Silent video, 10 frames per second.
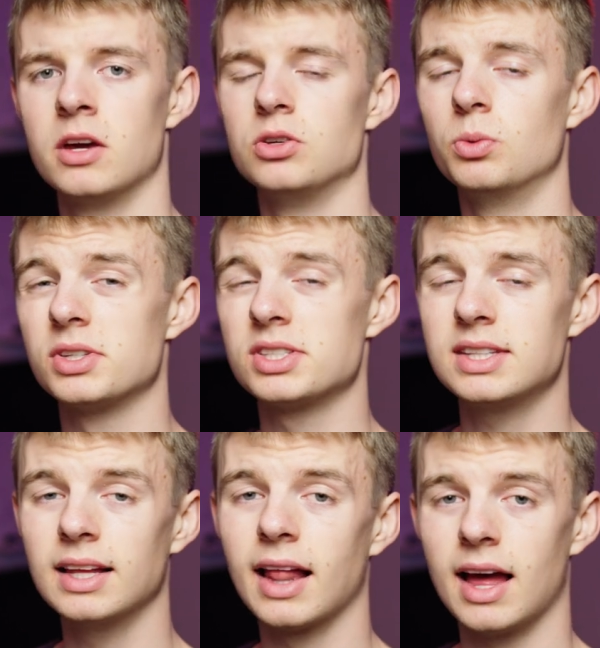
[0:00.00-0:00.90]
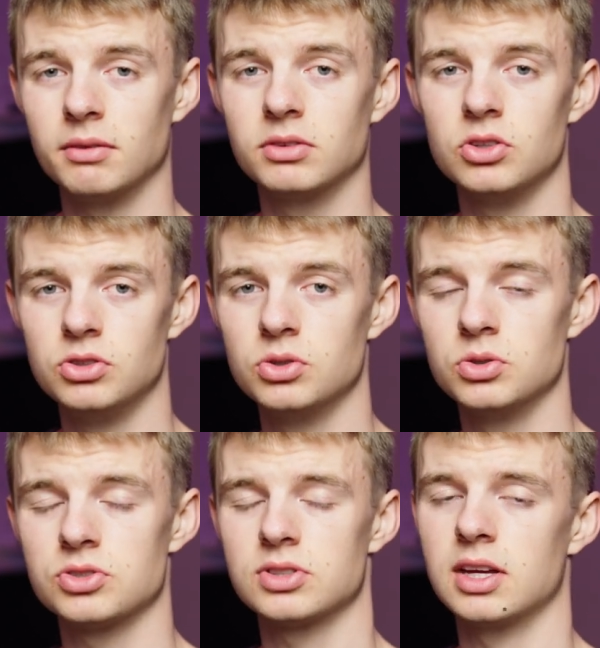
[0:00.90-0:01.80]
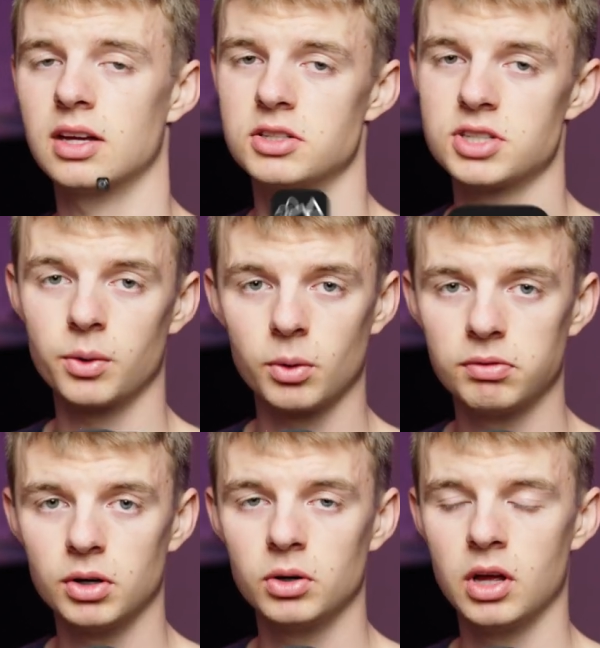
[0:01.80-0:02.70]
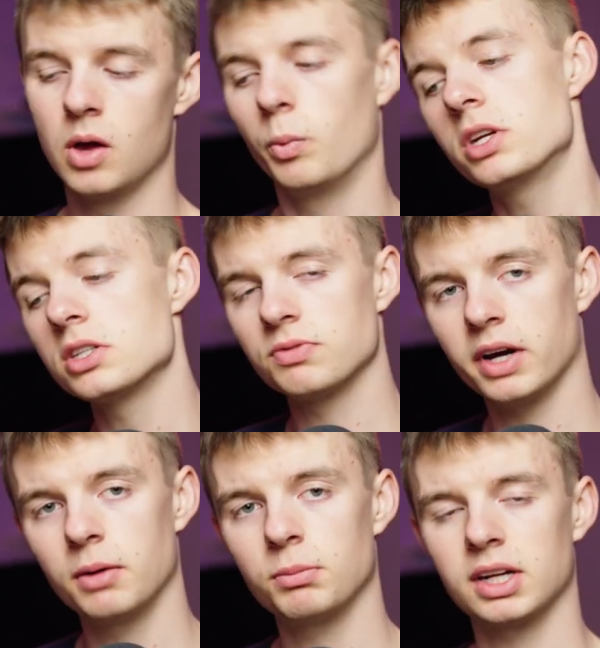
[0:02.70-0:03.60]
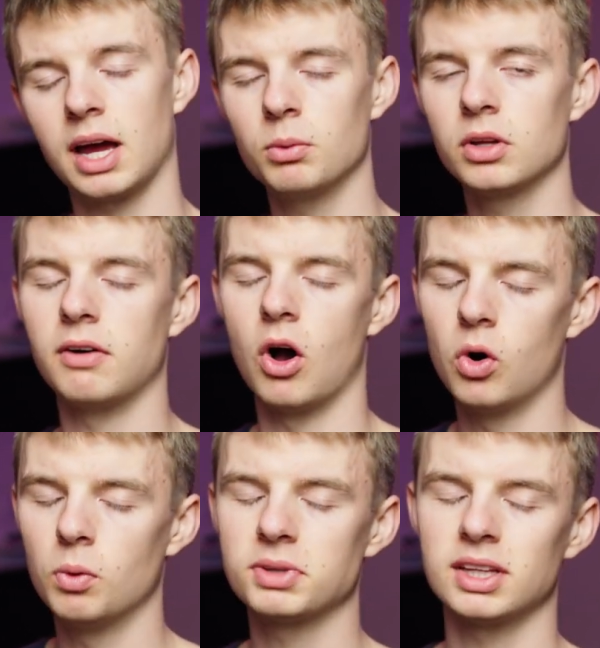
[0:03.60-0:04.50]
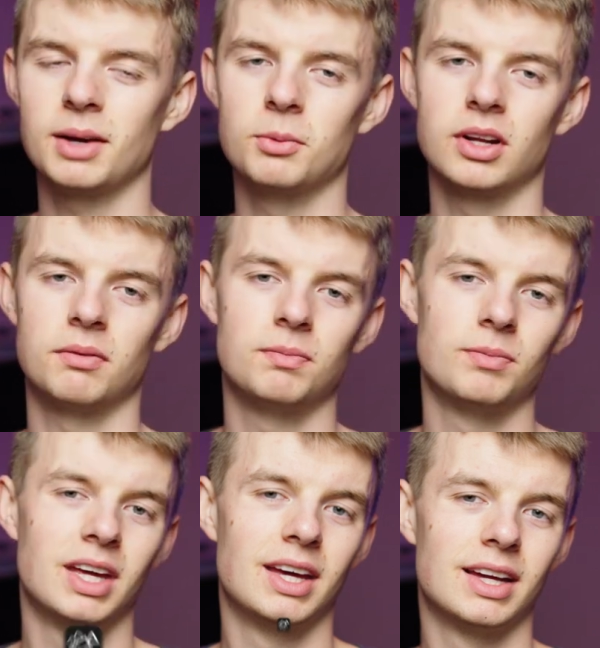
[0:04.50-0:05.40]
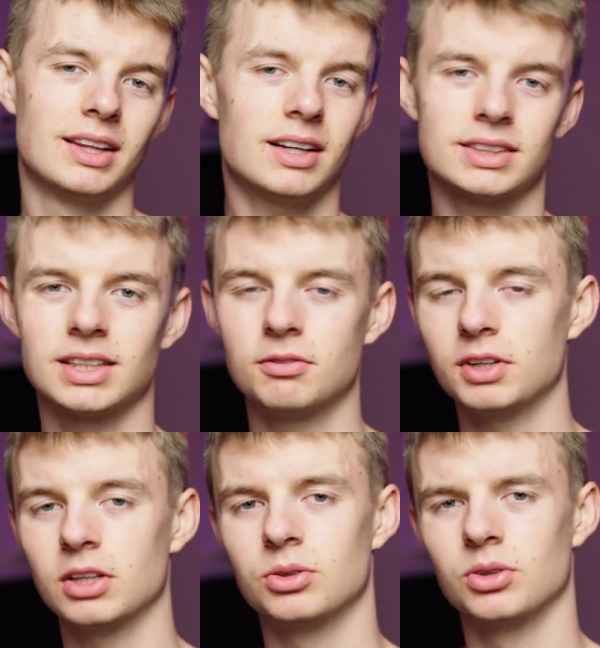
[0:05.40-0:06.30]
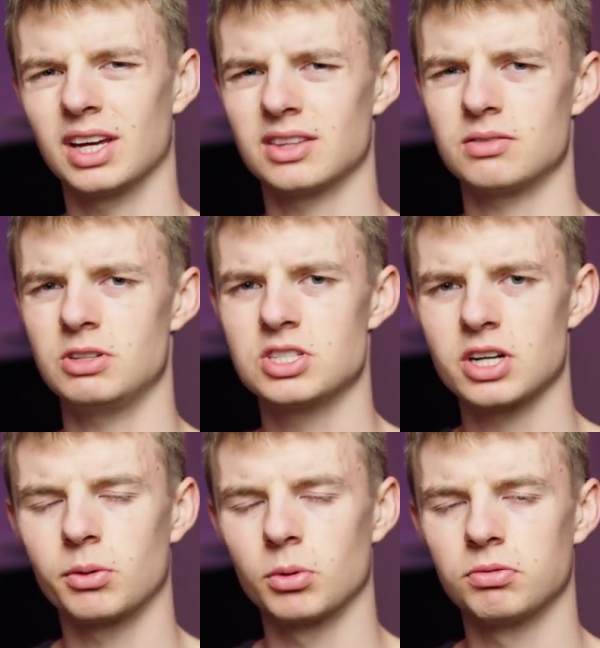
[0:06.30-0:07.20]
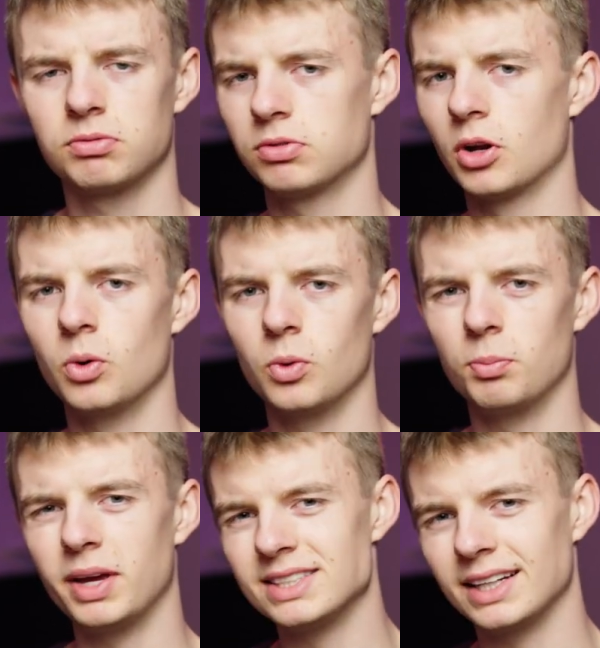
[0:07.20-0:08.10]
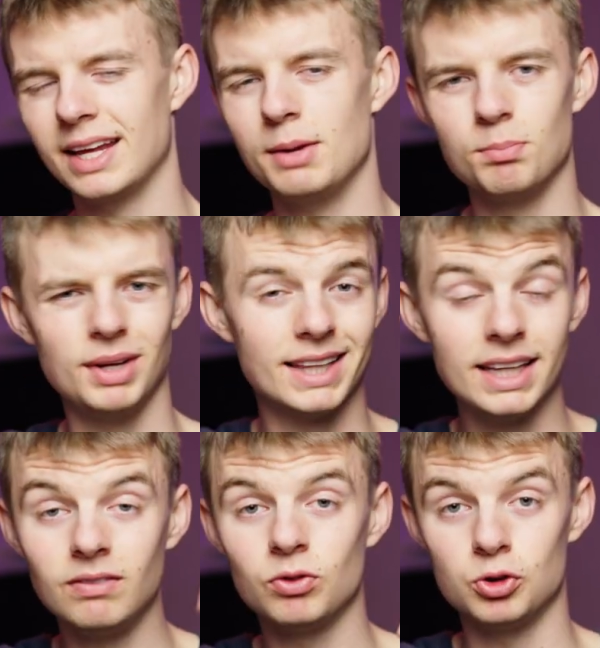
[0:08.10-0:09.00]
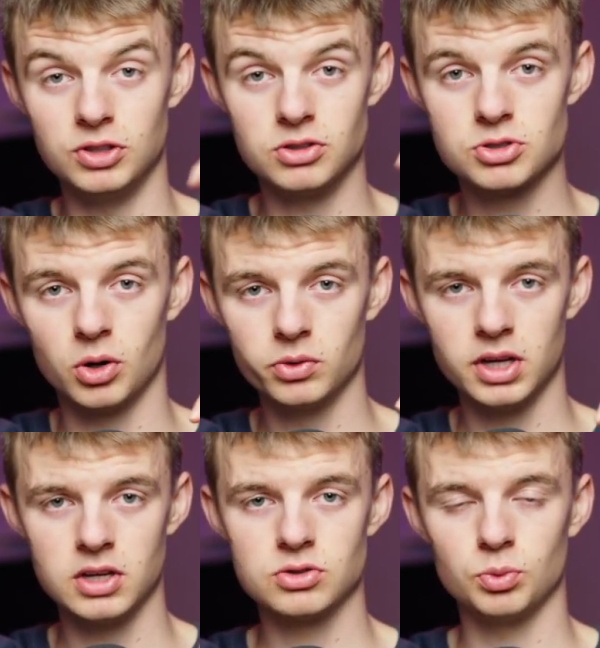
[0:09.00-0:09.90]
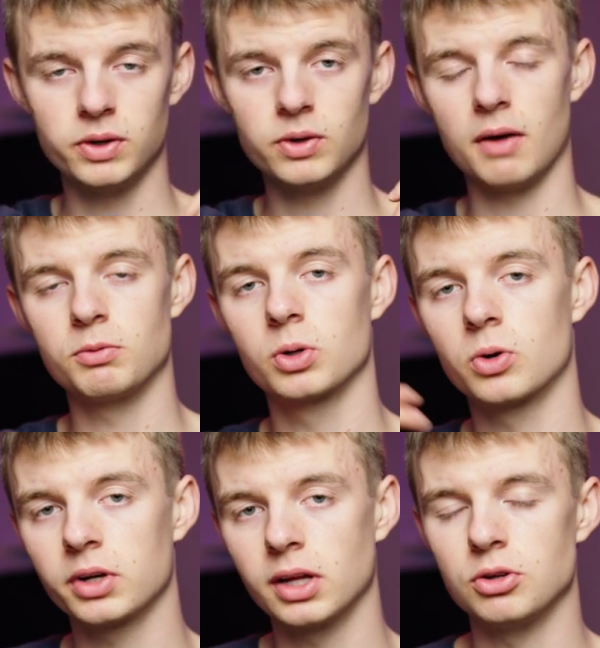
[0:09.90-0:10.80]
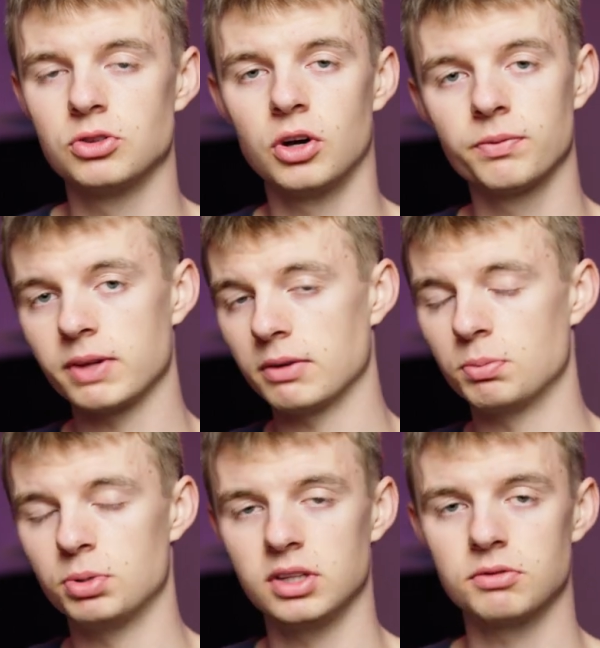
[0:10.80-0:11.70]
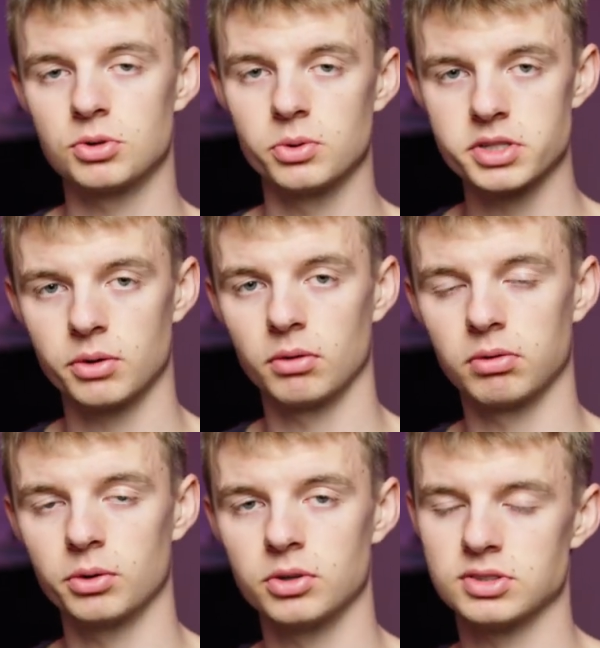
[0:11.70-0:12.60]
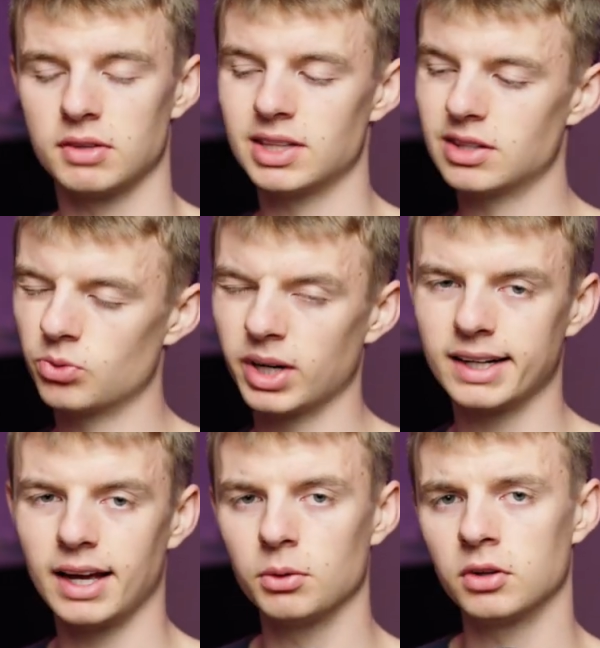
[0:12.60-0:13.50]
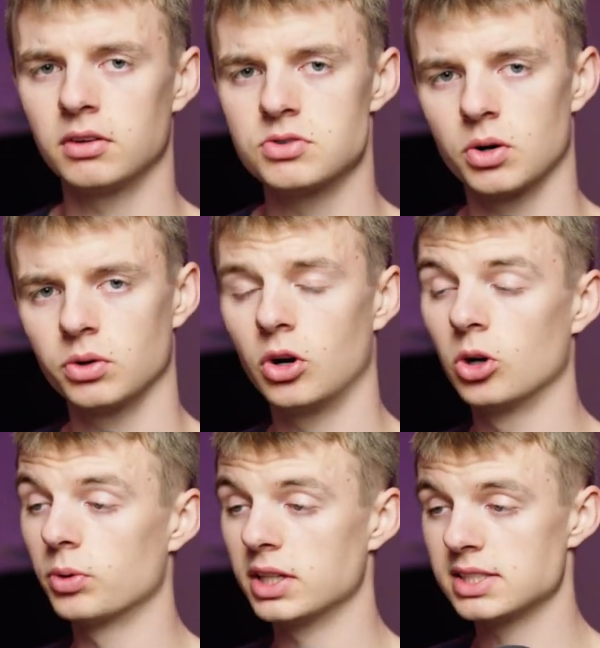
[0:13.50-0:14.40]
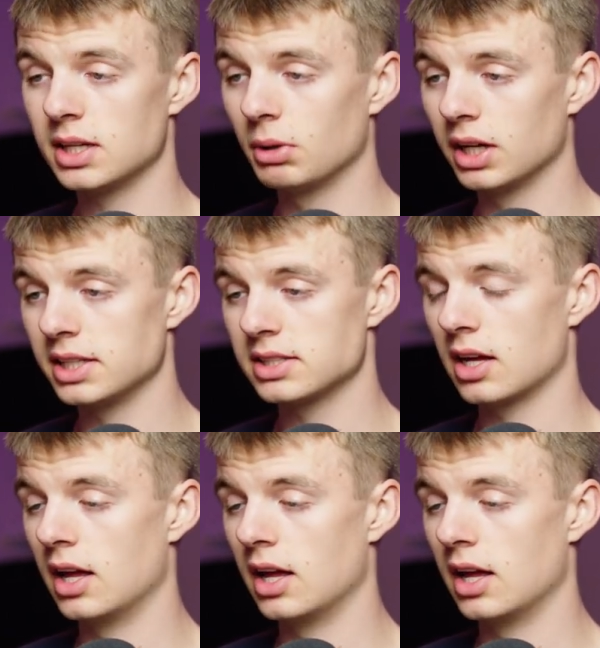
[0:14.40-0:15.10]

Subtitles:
You will still have to use the gyro flow, which is fine, but I would have hoped that they would have done something to get gyro flow basically inbuilt into the drone, so when you have recorded you don't have to put it through gyro flow, you just have it directly out of the drone already stabilized